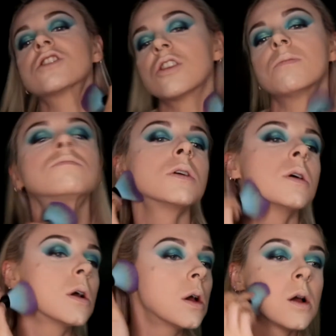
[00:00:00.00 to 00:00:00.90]
I'll let it
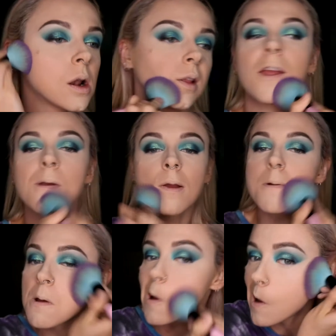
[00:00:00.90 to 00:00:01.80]
sit for a moment and
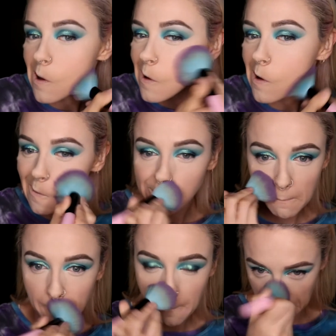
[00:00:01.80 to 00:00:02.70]
then I'm just going to take
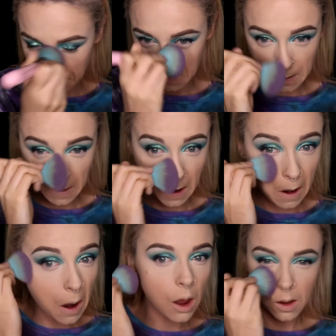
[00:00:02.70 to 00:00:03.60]
any excess
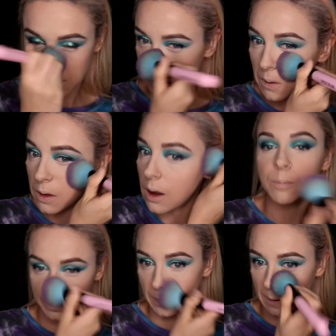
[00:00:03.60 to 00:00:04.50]
powder that I have
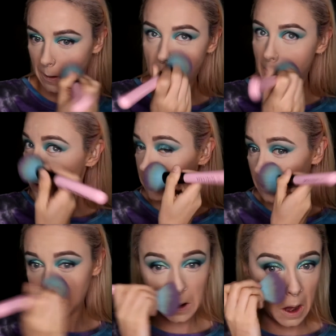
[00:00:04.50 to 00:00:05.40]
and blend it
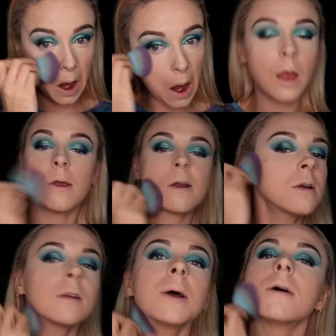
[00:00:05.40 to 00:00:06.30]
out onto the rest of
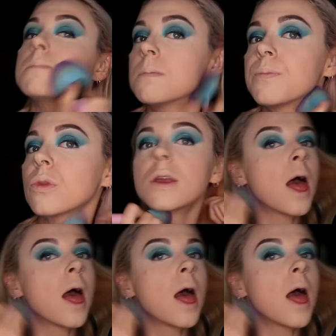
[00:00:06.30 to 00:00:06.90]
my face. I